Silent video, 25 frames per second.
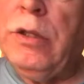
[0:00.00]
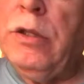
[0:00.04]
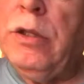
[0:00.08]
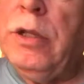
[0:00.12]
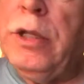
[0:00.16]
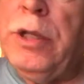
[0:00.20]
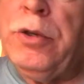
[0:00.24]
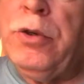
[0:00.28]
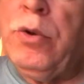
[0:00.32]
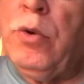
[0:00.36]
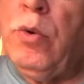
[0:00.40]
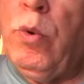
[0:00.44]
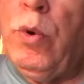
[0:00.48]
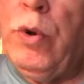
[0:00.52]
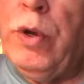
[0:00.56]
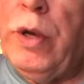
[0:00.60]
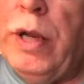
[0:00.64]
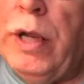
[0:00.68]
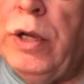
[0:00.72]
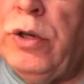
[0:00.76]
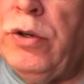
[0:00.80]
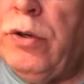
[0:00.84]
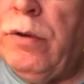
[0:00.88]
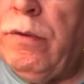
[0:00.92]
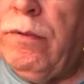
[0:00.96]
Let the
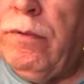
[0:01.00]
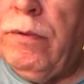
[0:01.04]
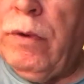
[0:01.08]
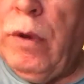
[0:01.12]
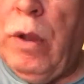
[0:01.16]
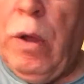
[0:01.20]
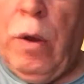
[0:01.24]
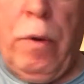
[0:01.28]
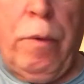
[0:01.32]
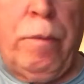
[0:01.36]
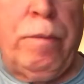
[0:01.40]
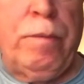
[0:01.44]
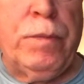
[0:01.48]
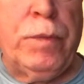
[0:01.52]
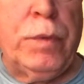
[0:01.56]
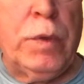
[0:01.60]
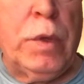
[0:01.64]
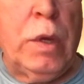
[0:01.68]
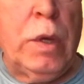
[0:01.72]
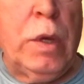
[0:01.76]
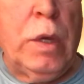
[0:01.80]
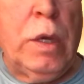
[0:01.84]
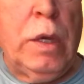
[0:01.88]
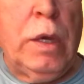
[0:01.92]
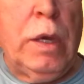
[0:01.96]
coordination flow,
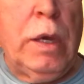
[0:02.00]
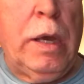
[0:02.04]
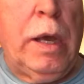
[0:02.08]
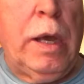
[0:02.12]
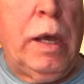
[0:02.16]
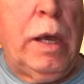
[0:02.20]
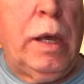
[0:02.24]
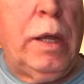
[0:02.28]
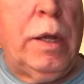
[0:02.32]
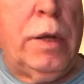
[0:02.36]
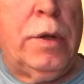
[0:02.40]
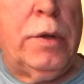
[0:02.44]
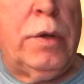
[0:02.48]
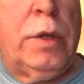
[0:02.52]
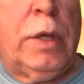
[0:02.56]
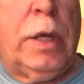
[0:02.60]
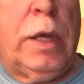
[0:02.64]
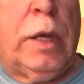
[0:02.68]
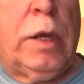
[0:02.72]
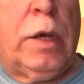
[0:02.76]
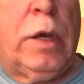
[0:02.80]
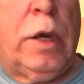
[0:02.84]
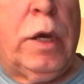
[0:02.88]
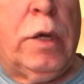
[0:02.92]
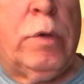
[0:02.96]

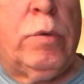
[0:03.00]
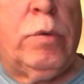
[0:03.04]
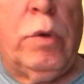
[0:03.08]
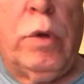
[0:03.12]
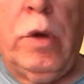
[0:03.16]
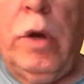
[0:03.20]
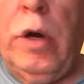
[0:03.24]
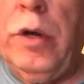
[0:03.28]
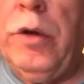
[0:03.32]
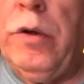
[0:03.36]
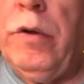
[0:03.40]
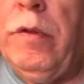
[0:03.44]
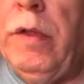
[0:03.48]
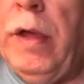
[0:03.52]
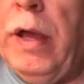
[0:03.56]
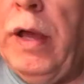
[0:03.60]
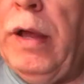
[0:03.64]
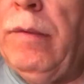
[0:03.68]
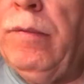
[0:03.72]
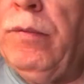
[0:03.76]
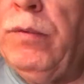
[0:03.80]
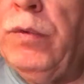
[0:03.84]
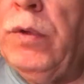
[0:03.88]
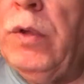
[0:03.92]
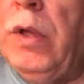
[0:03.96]
and God will honor that.